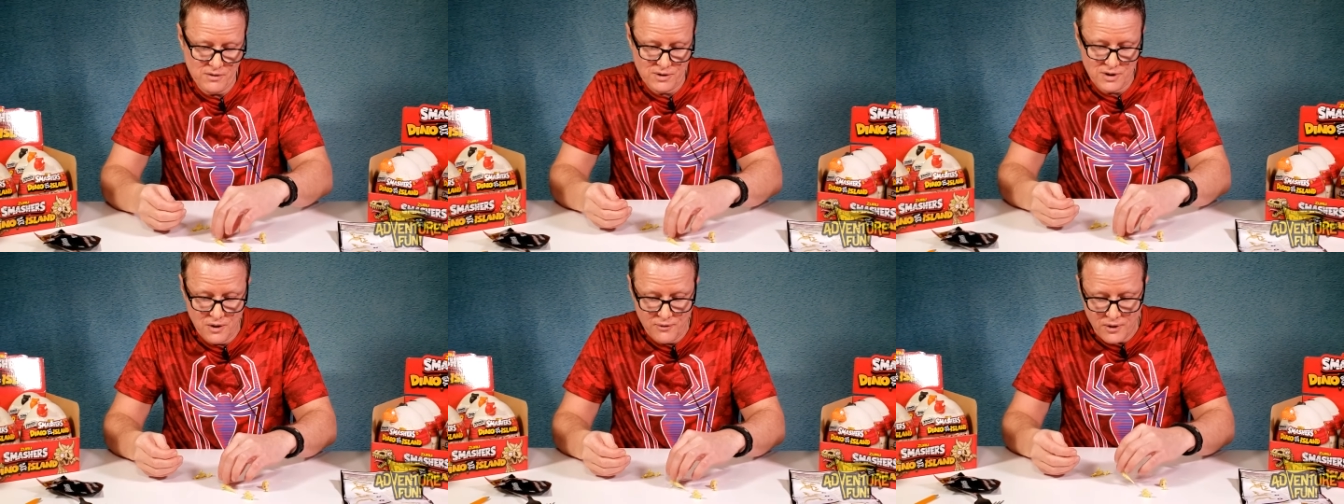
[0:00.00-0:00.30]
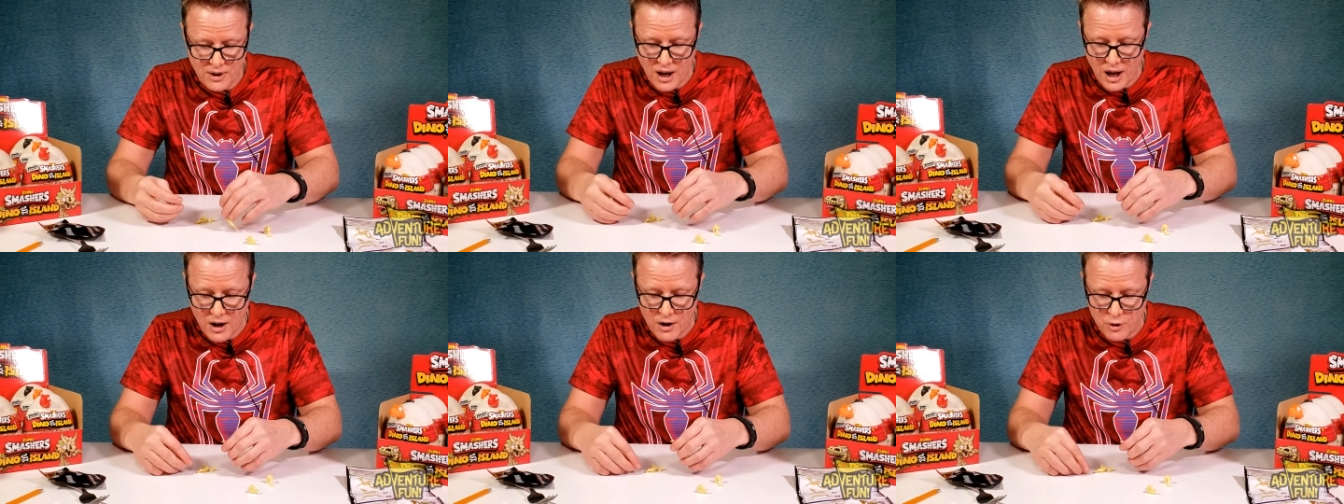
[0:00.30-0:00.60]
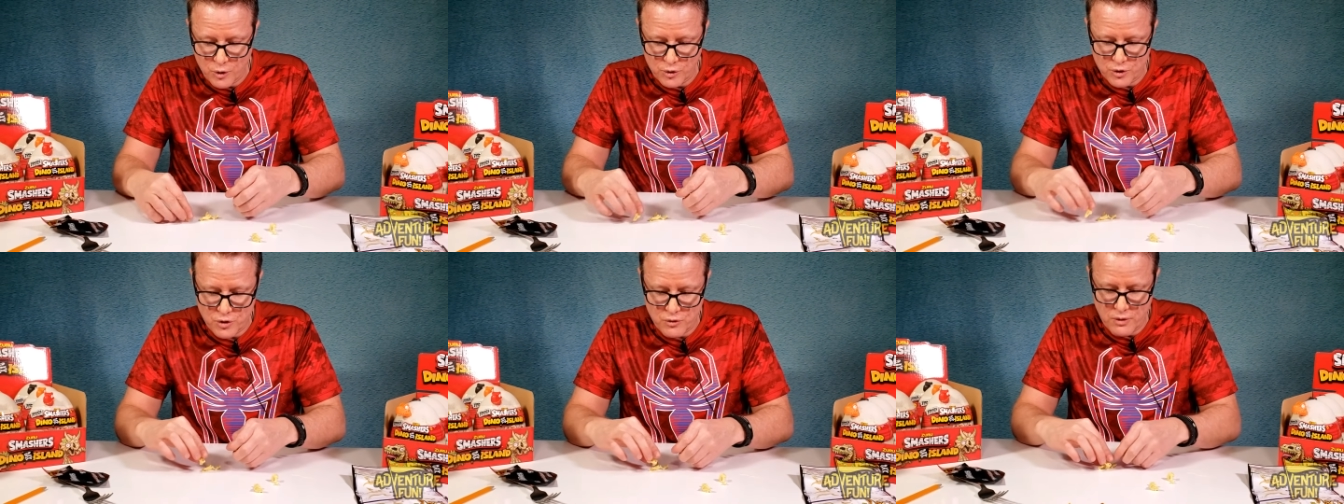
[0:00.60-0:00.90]
See if you got an
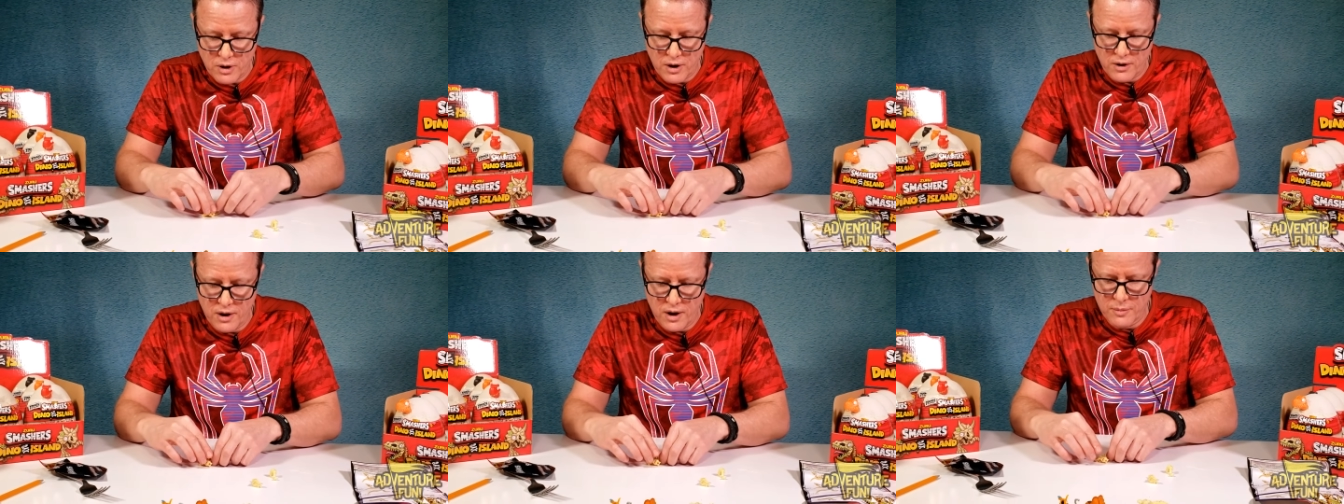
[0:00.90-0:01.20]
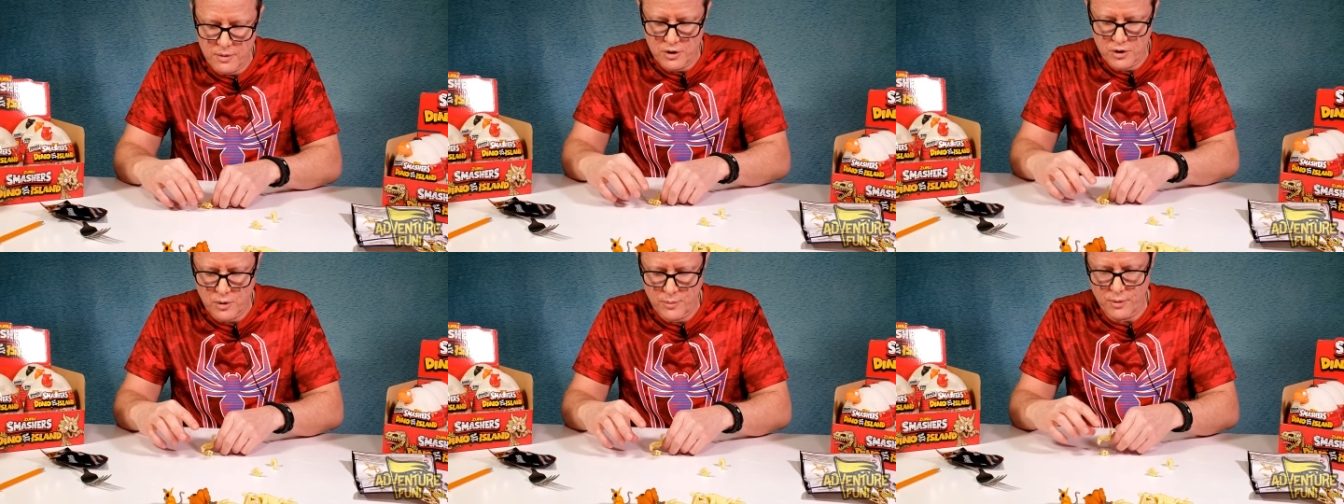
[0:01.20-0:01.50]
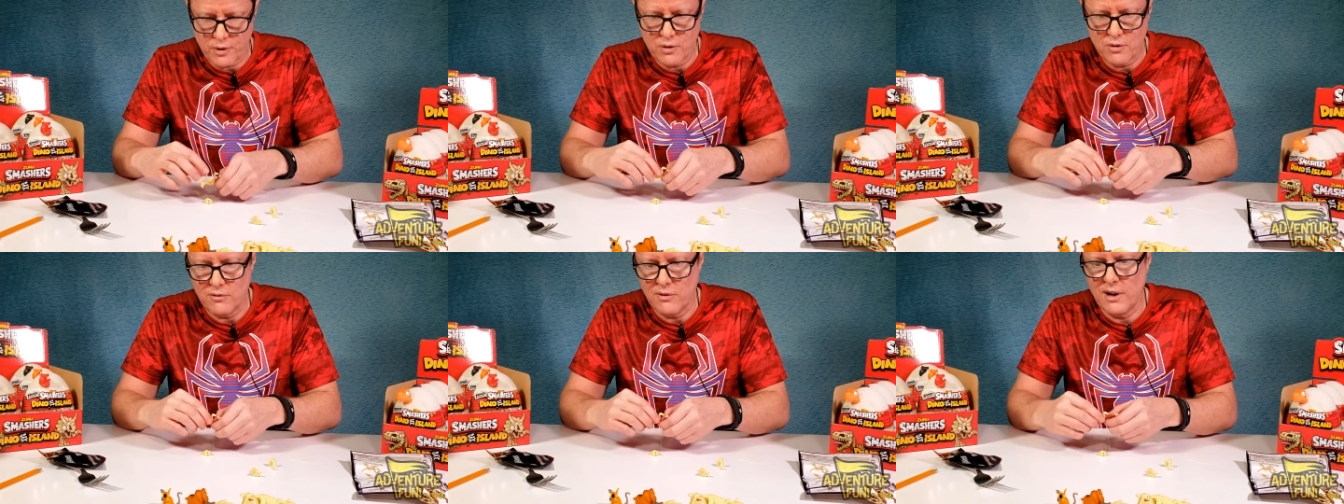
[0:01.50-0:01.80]
ultra rare. That'd be
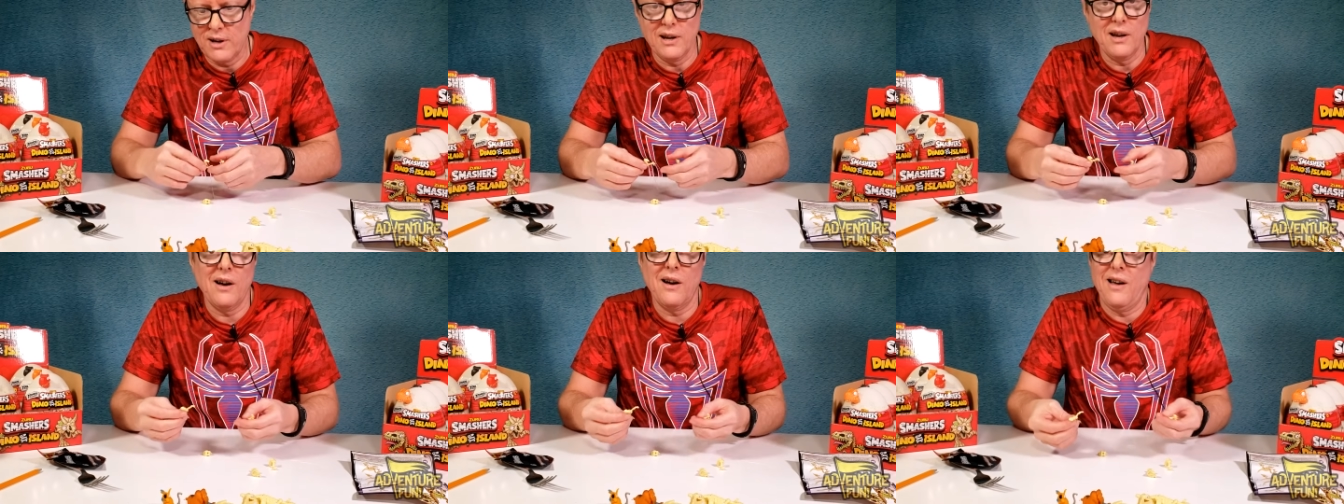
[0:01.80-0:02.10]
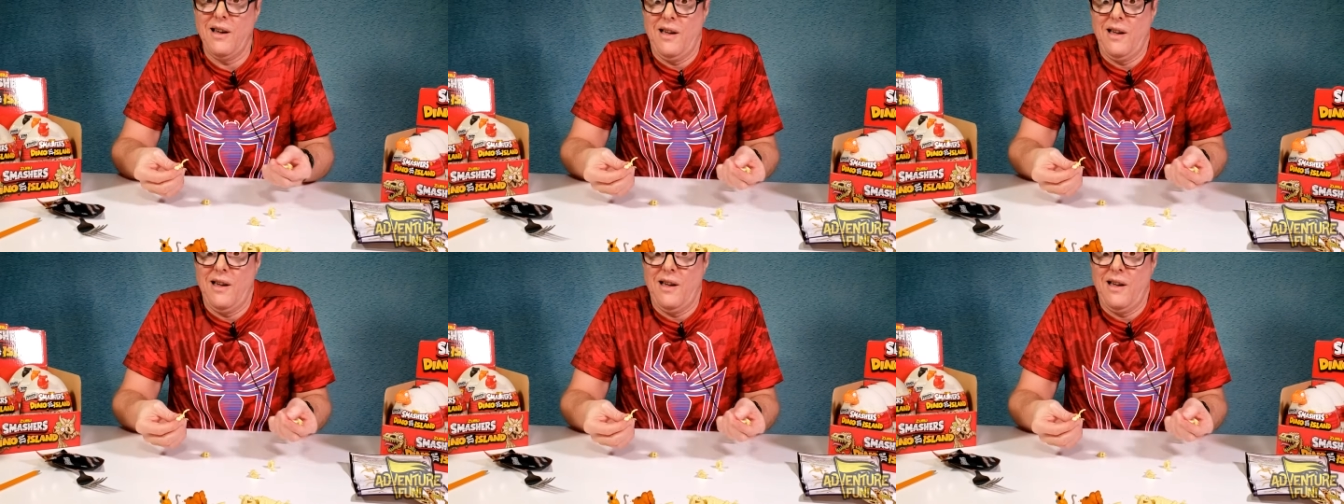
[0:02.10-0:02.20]
super cool right now.